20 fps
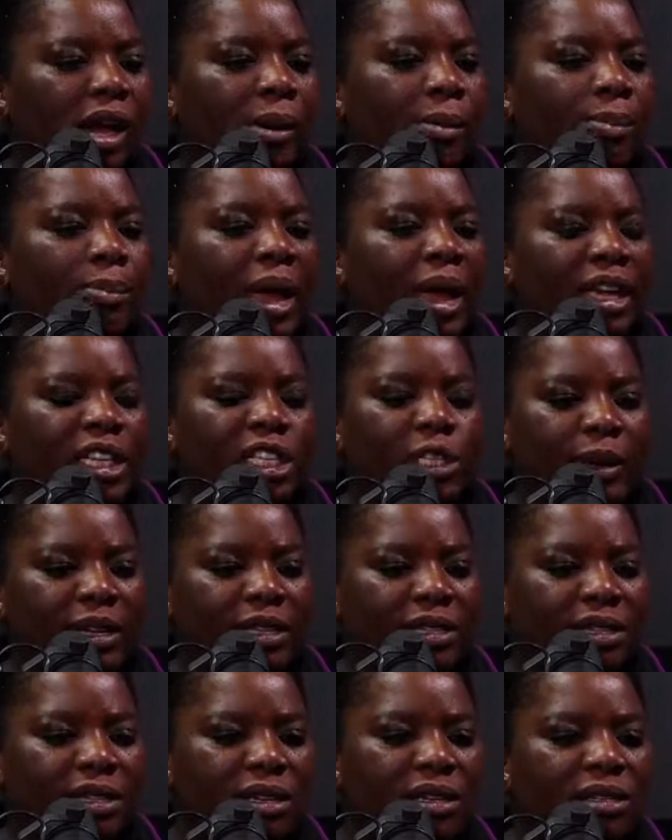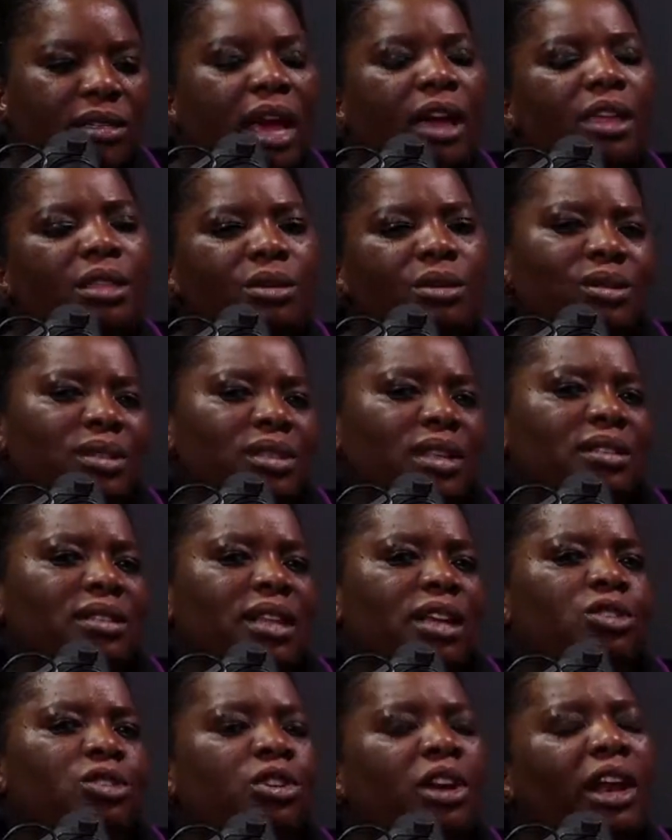expenses are those things
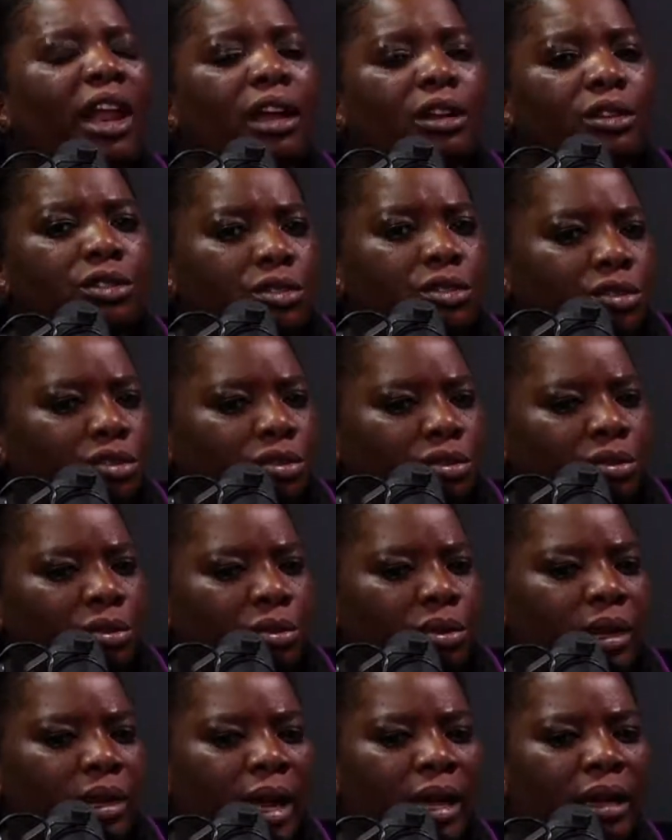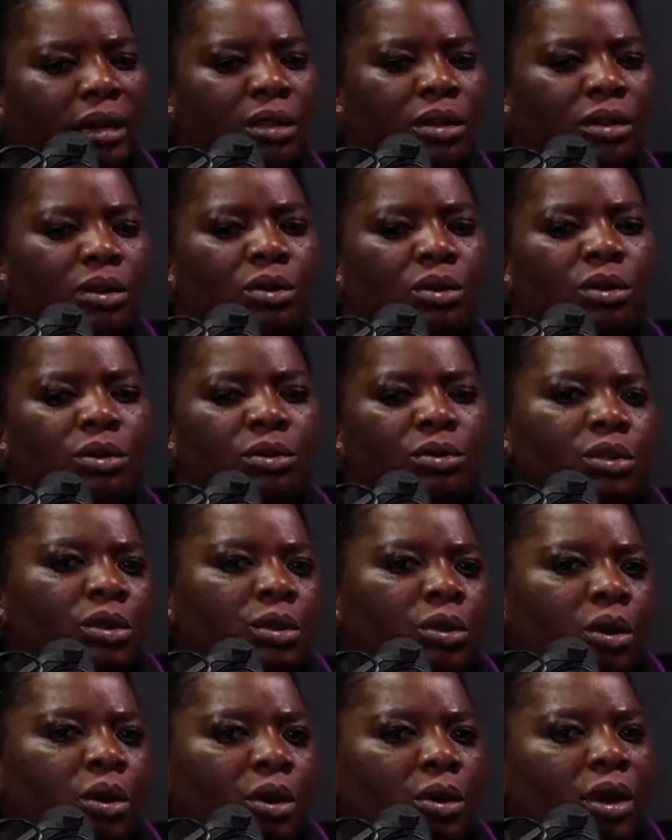that you like to do, like
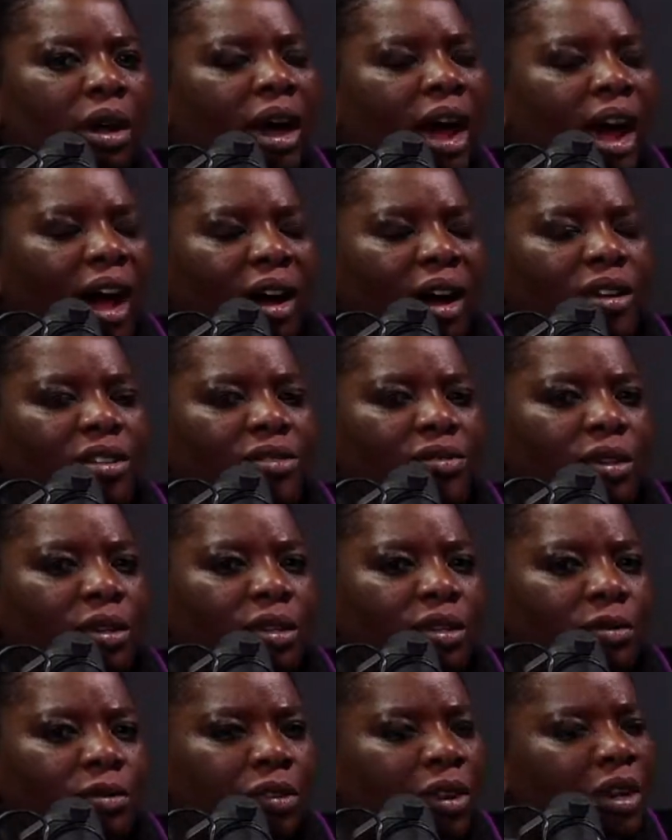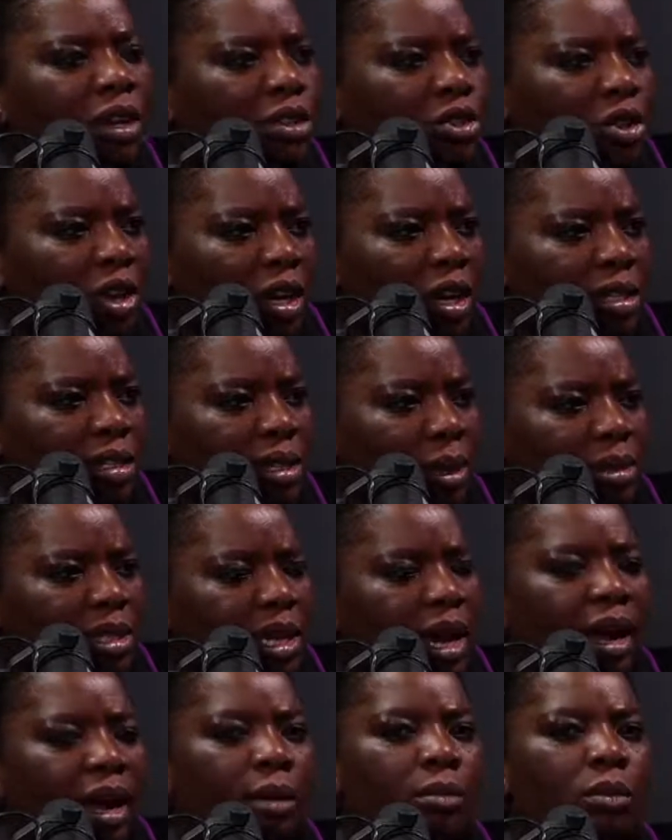going out for a drink
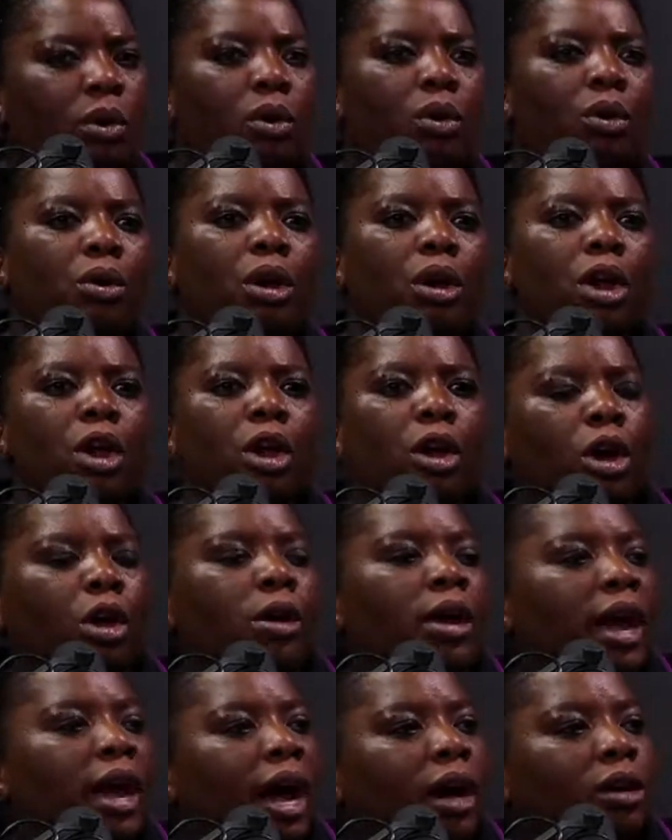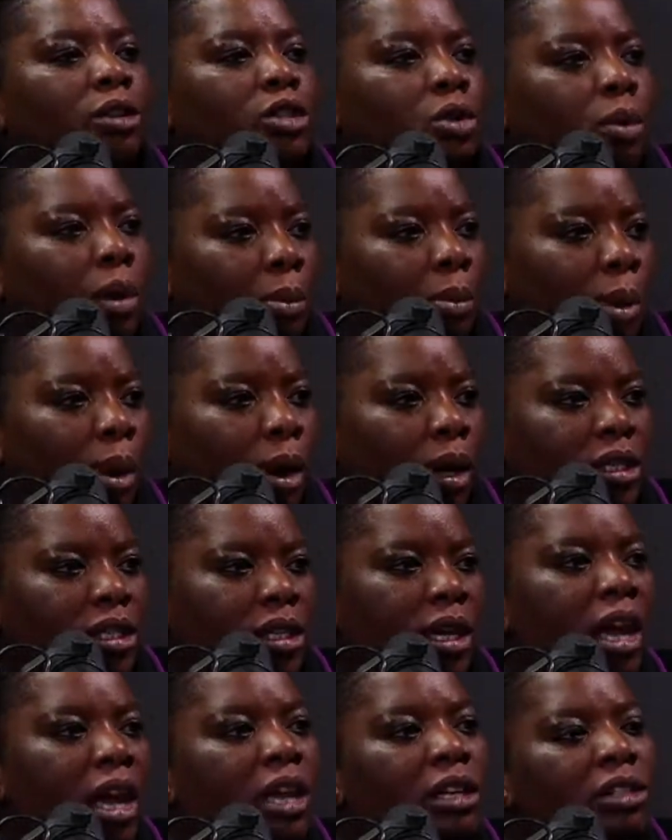sometime, or going out to a
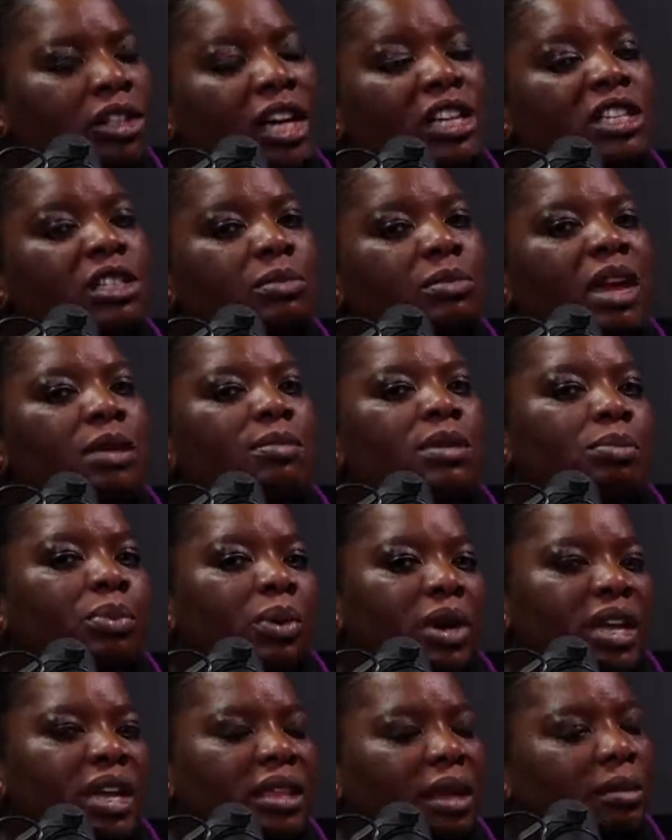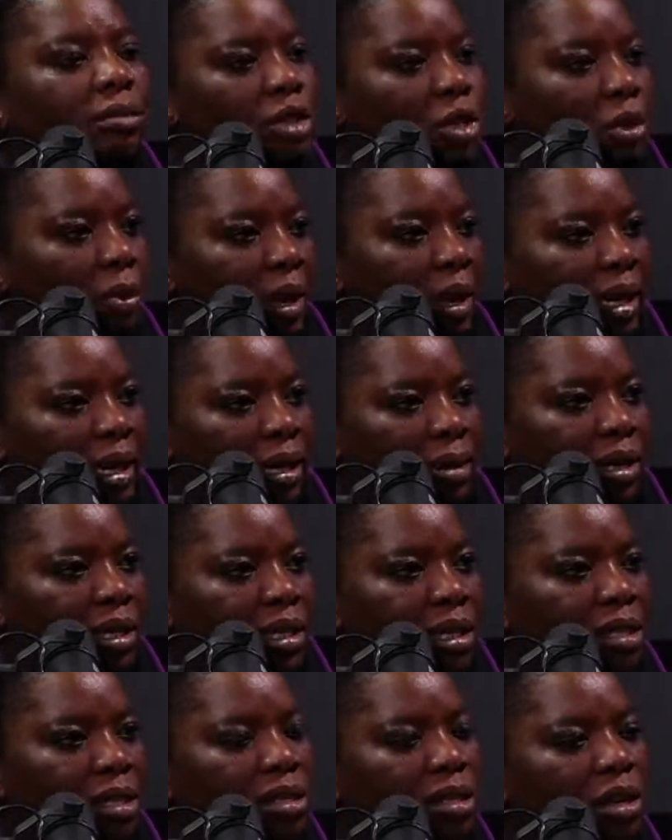party. Just maybe bring them to a
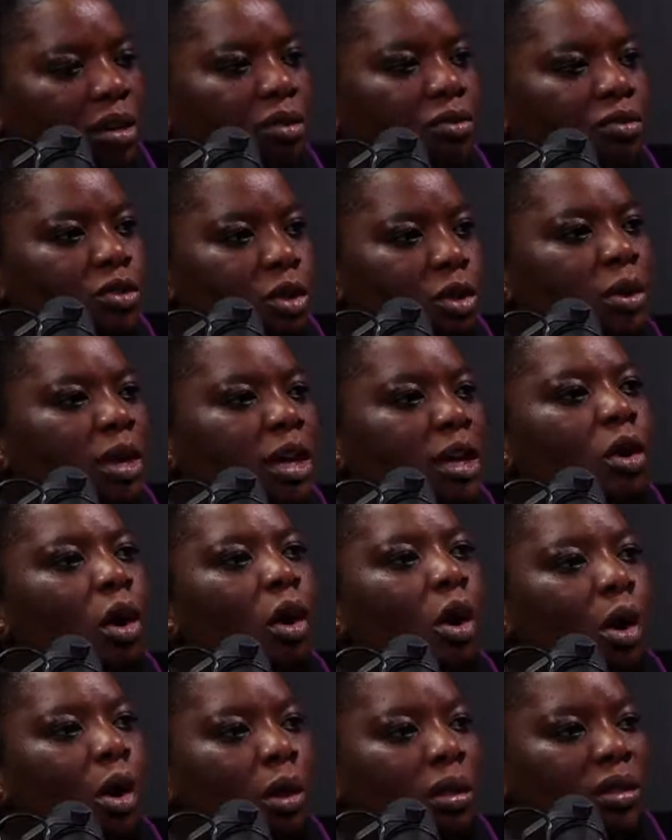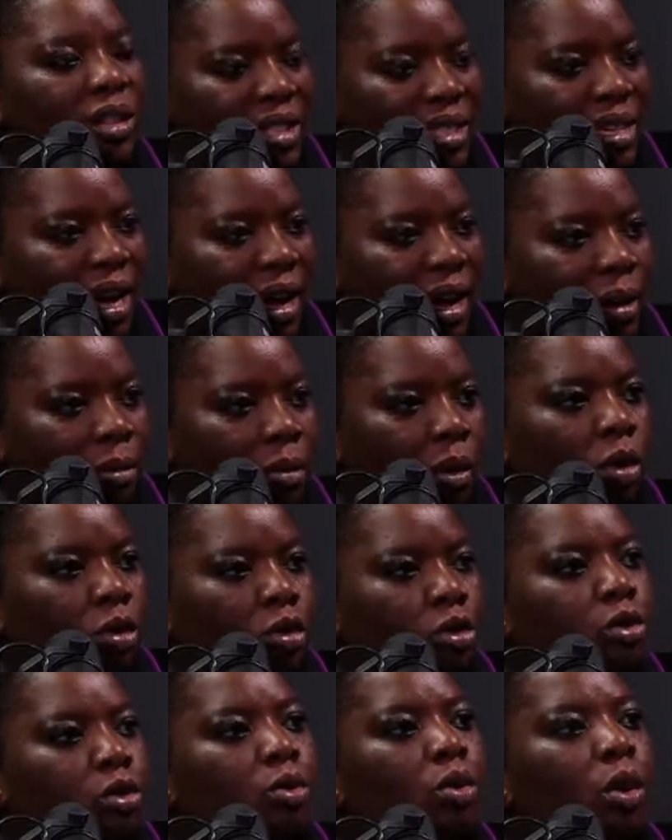limit instead of doing it all the time or
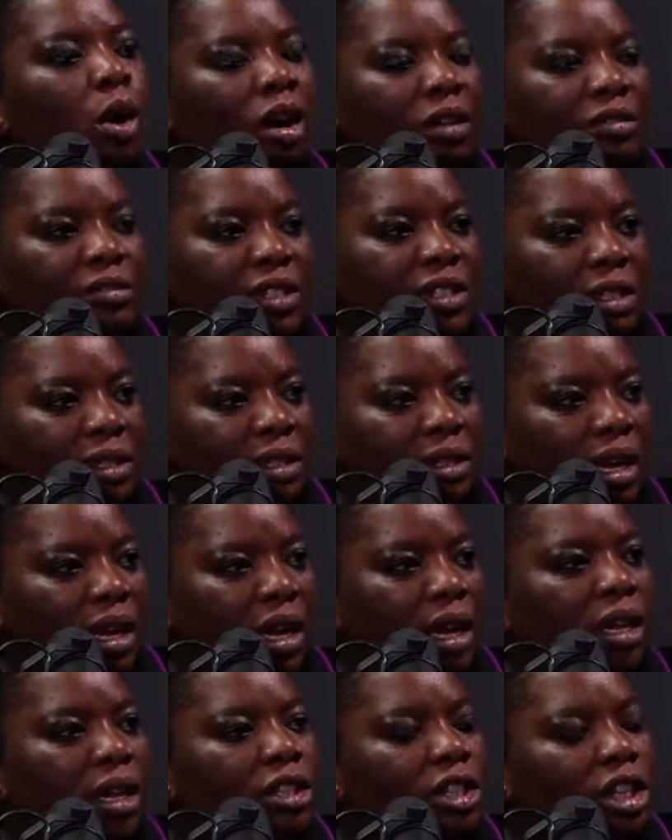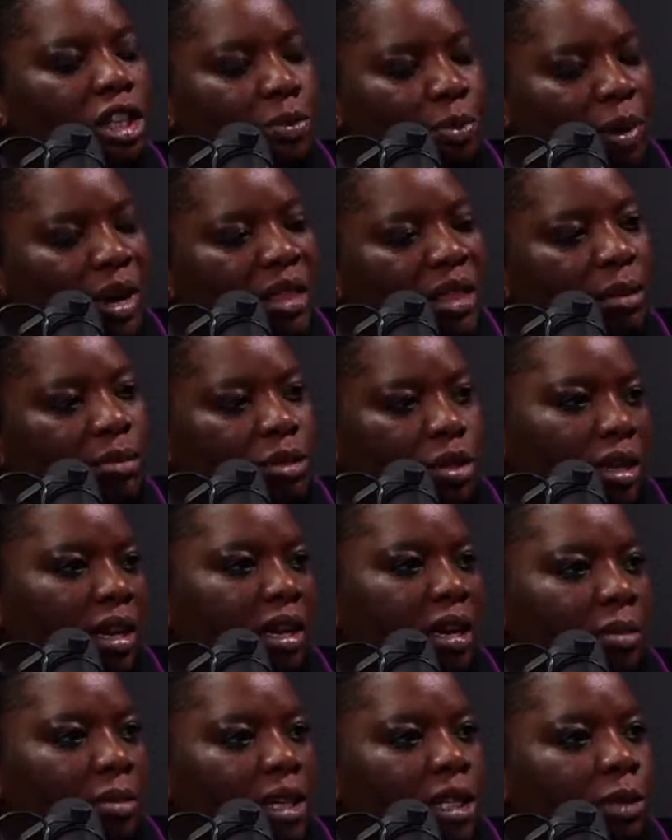too often. Just bring them to the
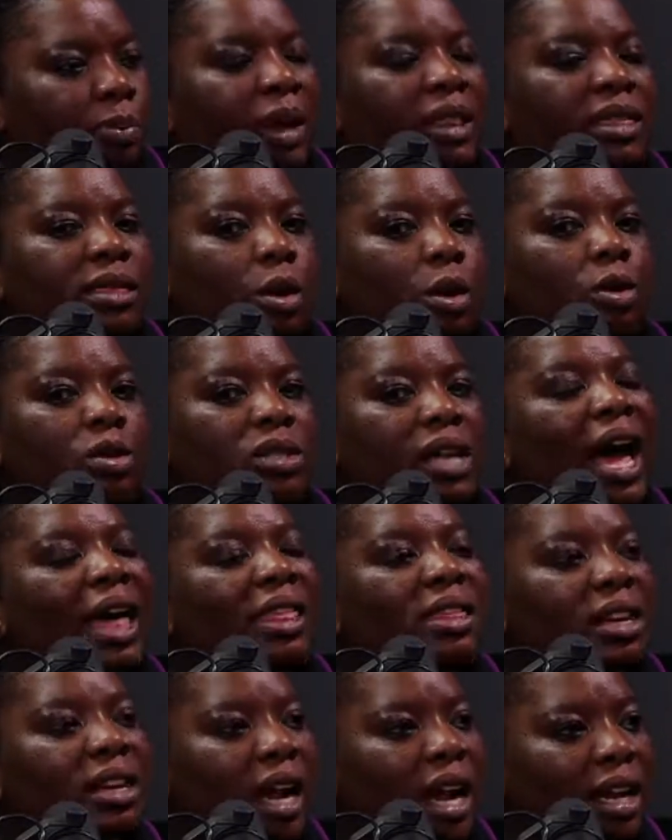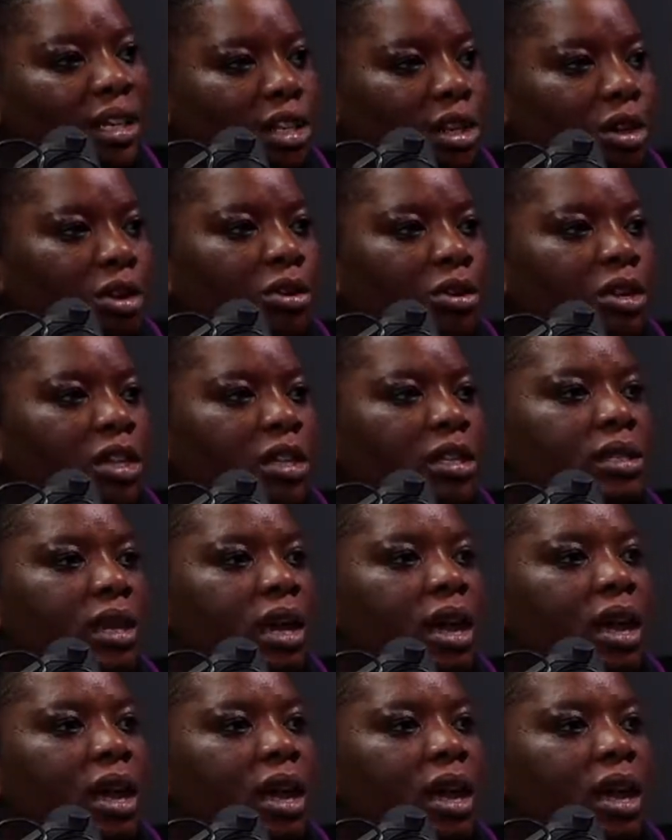limit. But those are the categories